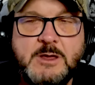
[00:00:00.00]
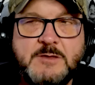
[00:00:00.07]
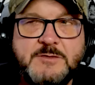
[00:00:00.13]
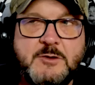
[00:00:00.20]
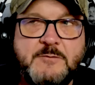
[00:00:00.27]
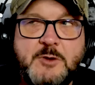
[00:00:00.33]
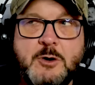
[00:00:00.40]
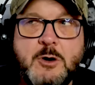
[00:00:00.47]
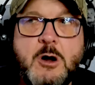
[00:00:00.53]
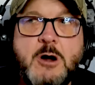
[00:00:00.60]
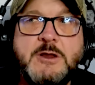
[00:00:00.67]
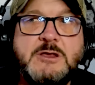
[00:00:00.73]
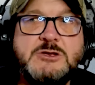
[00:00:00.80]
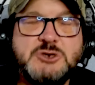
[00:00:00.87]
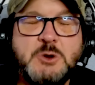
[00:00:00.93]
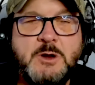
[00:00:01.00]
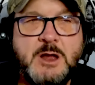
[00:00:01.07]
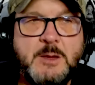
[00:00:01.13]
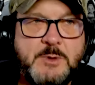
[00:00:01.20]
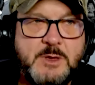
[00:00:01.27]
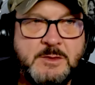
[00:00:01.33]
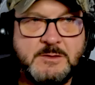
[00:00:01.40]
So if you're already showing
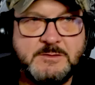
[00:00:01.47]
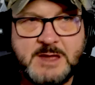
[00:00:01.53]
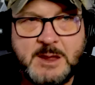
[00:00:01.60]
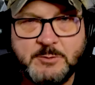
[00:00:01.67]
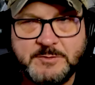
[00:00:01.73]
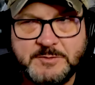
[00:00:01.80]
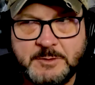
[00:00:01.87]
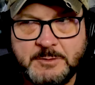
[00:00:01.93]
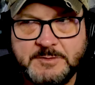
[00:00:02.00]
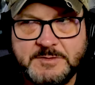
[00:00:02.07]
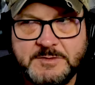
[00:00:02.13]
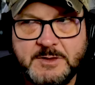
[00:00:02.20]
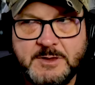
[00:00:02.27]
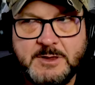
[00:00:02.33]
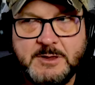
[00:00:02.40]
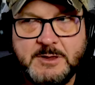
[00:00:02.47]
up in the top results,